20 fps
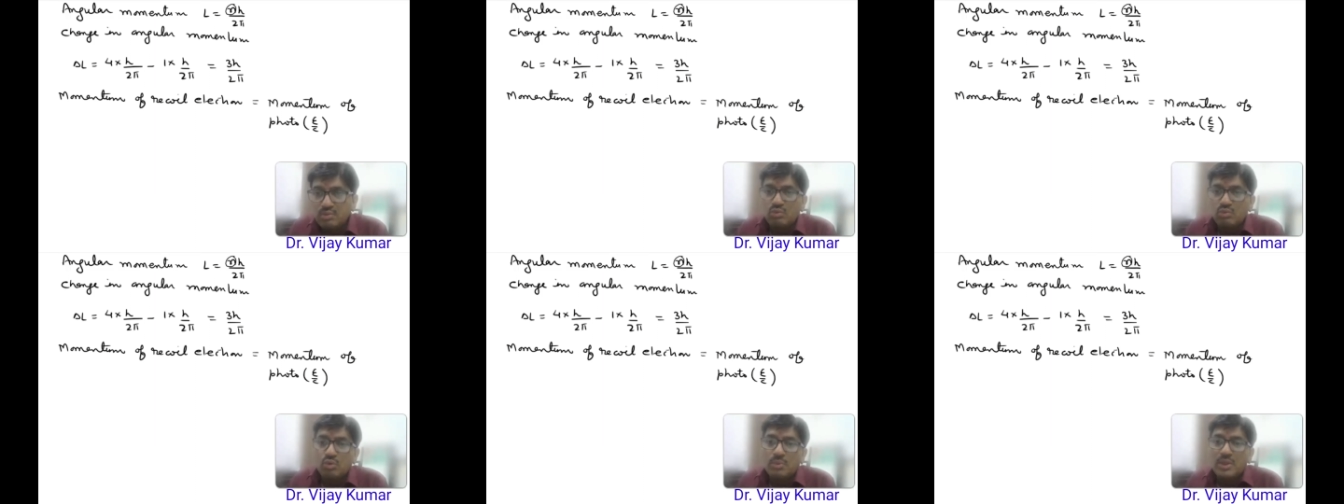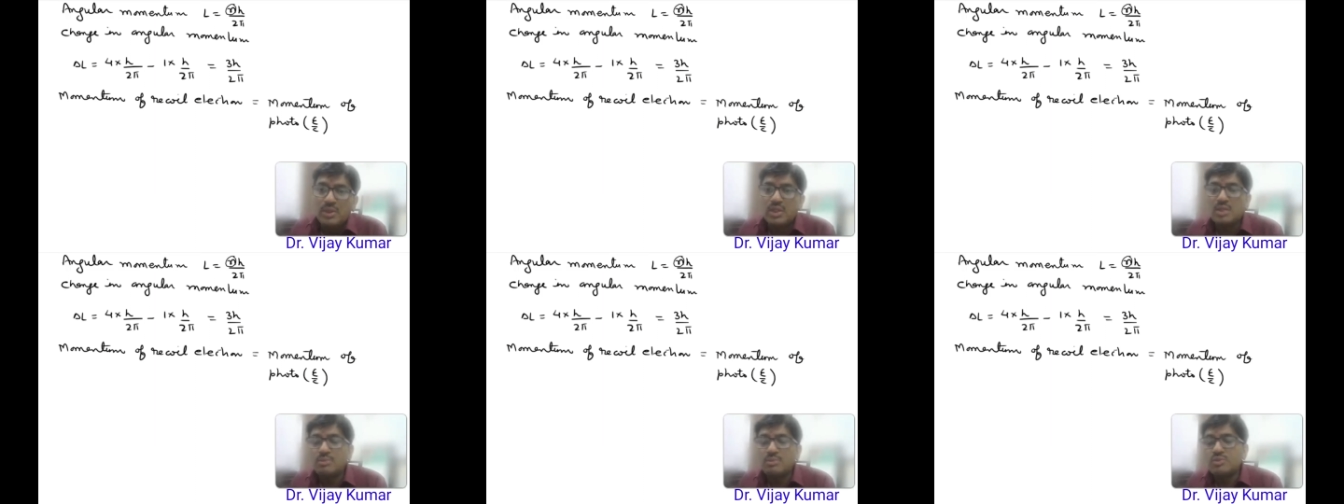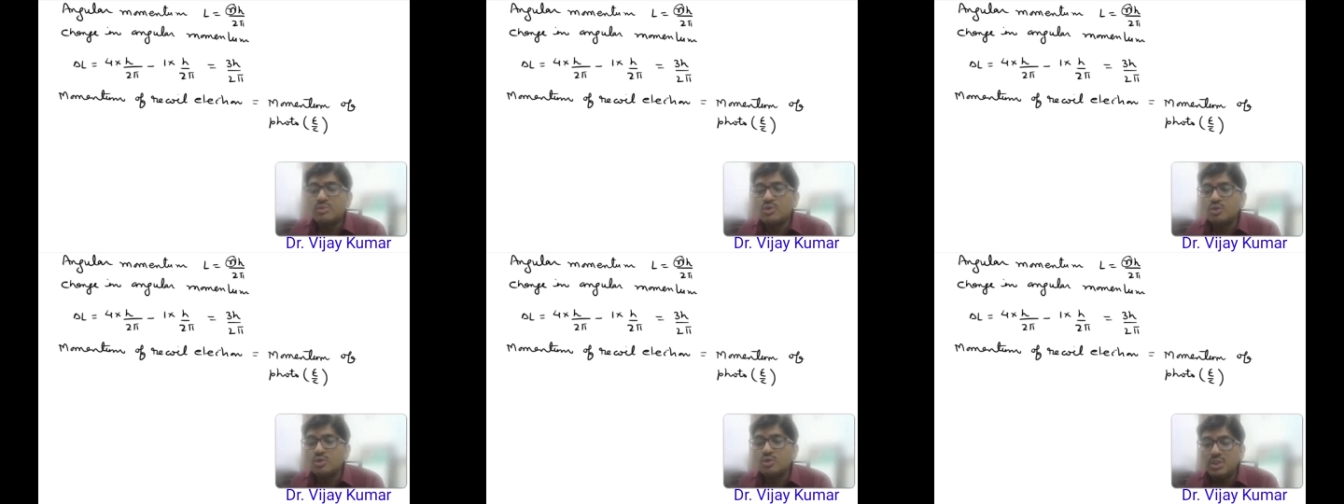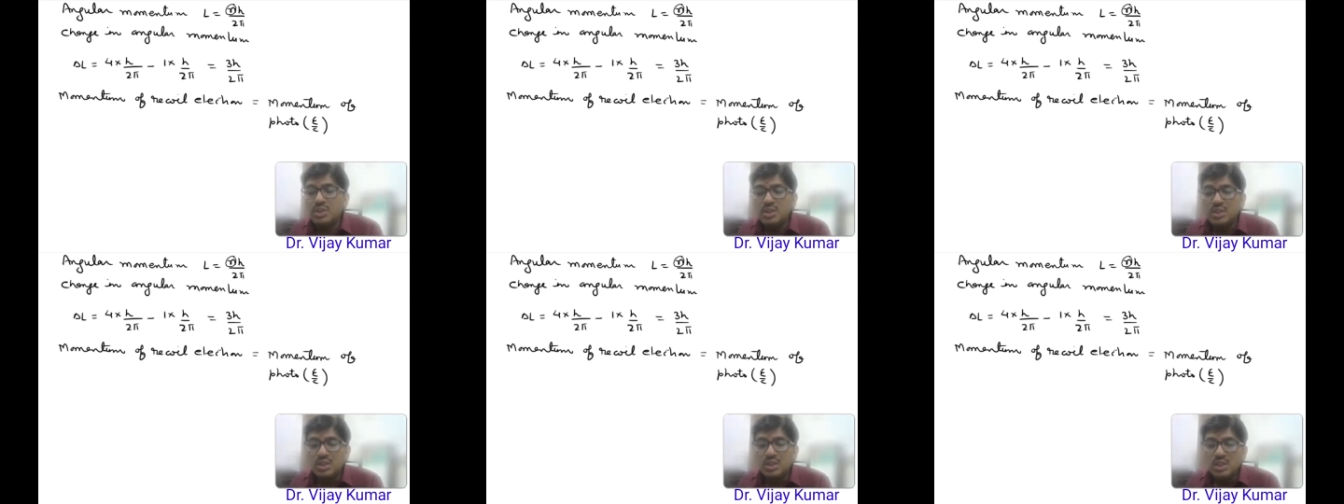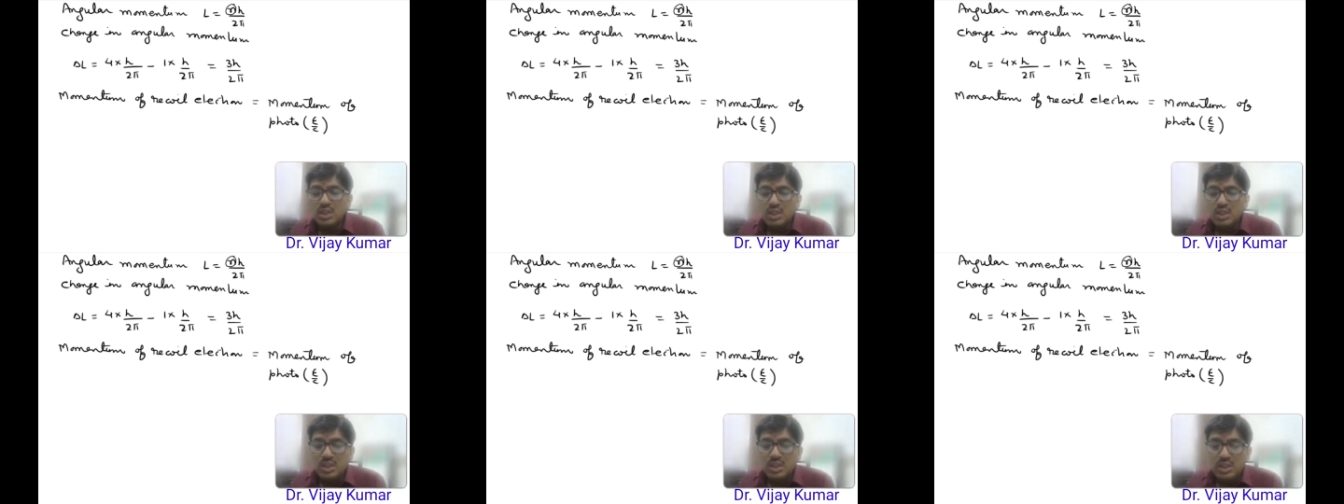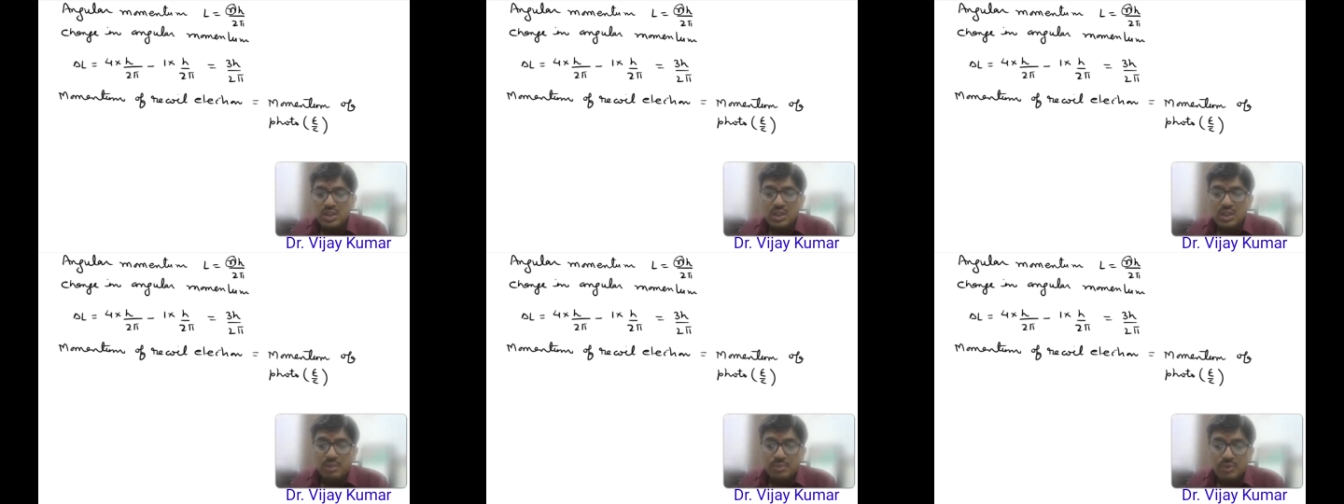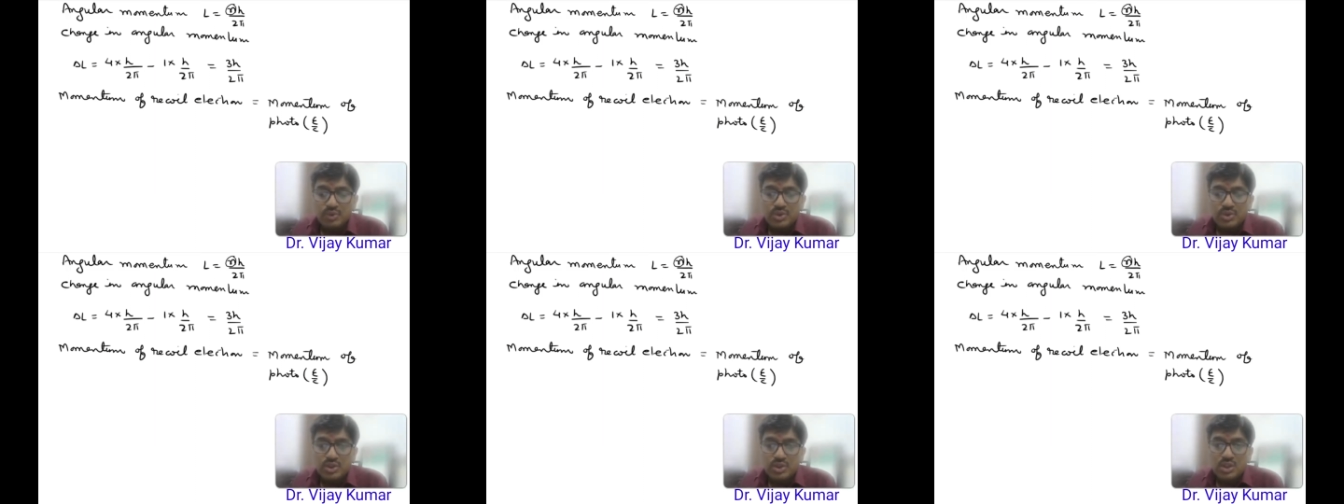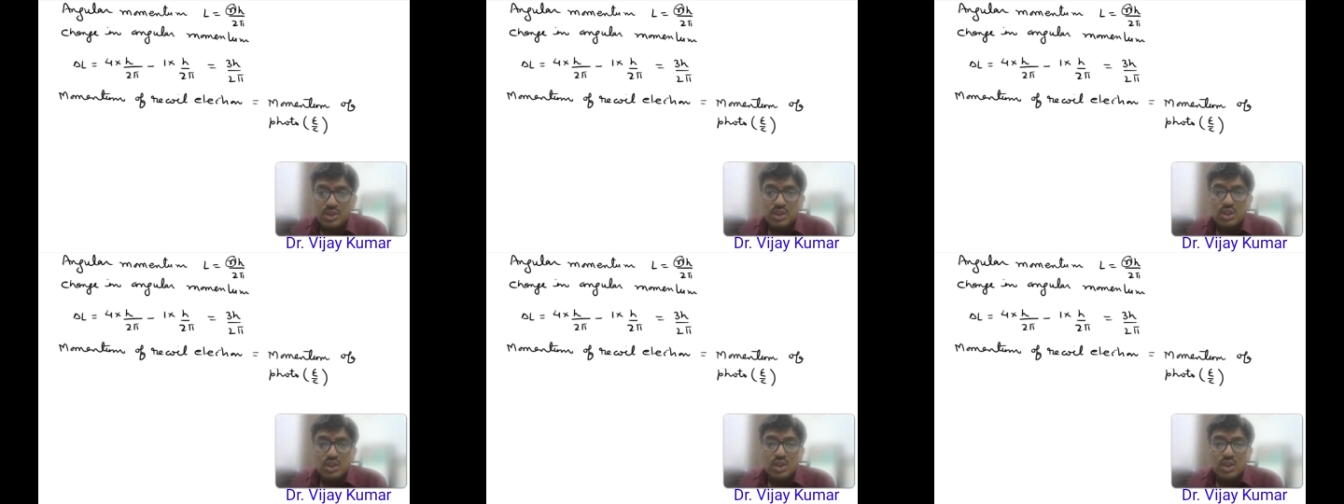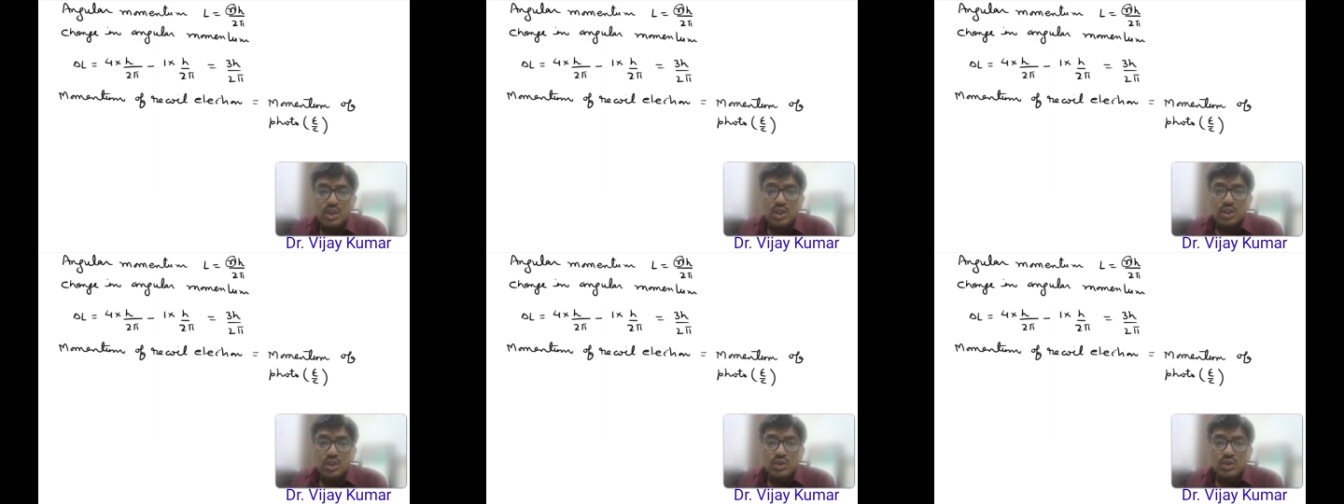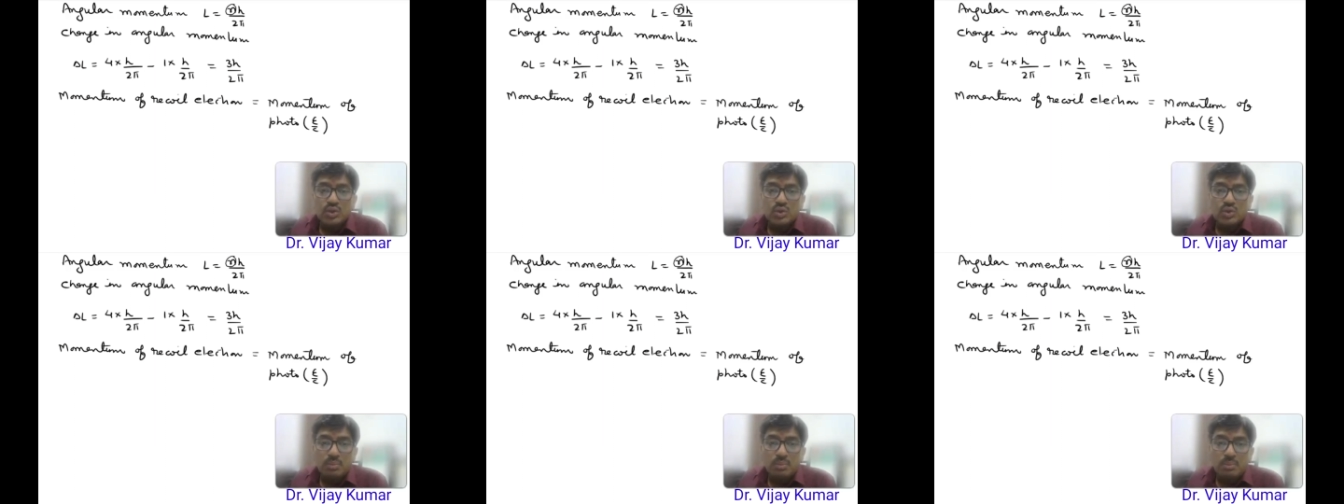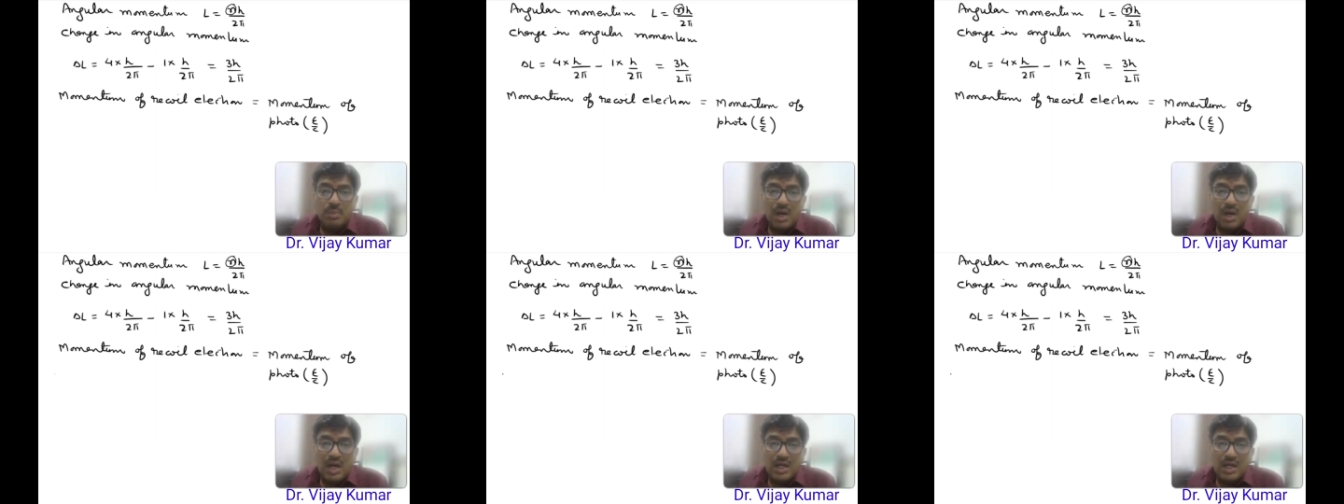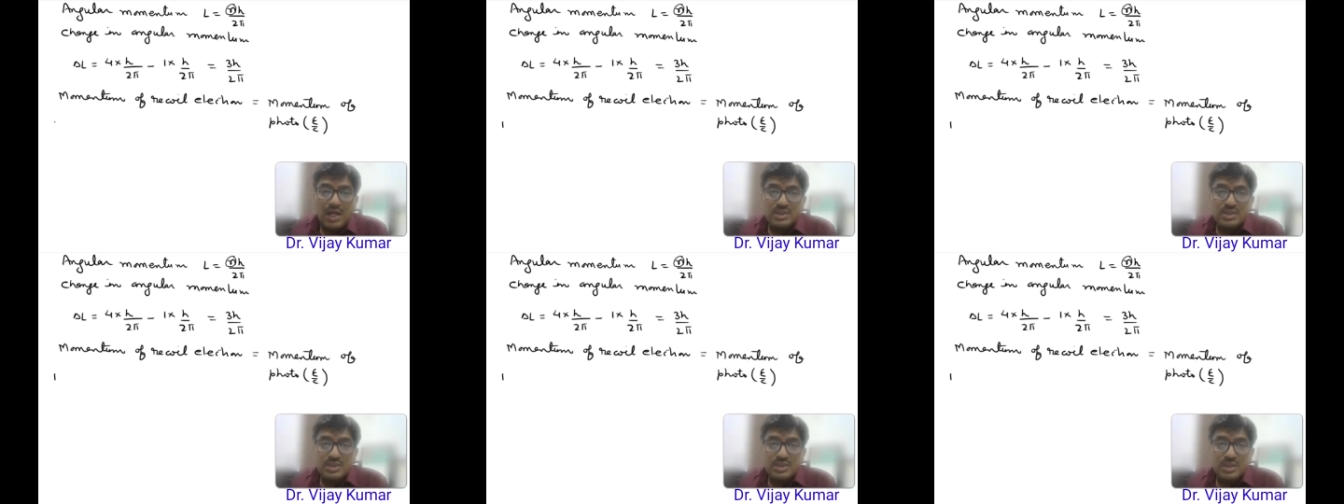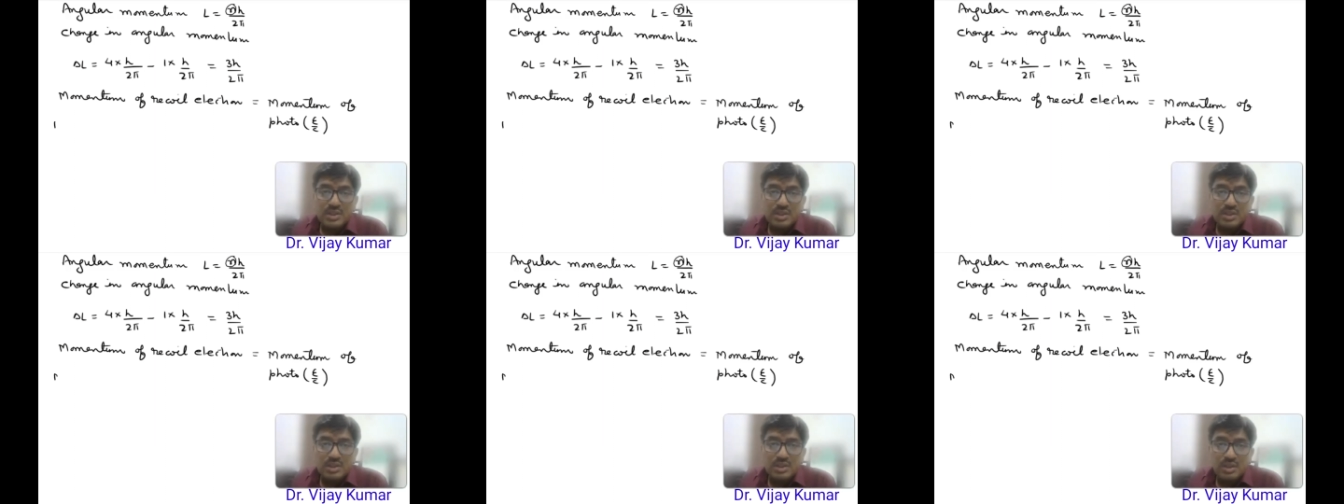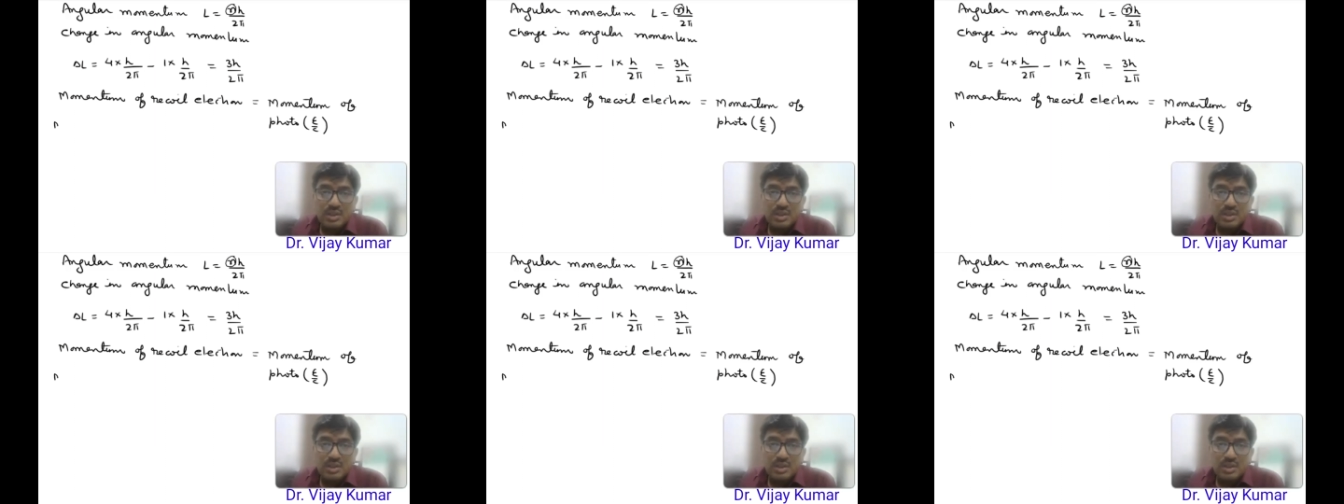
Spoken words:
Momentum should be E upon C. So mass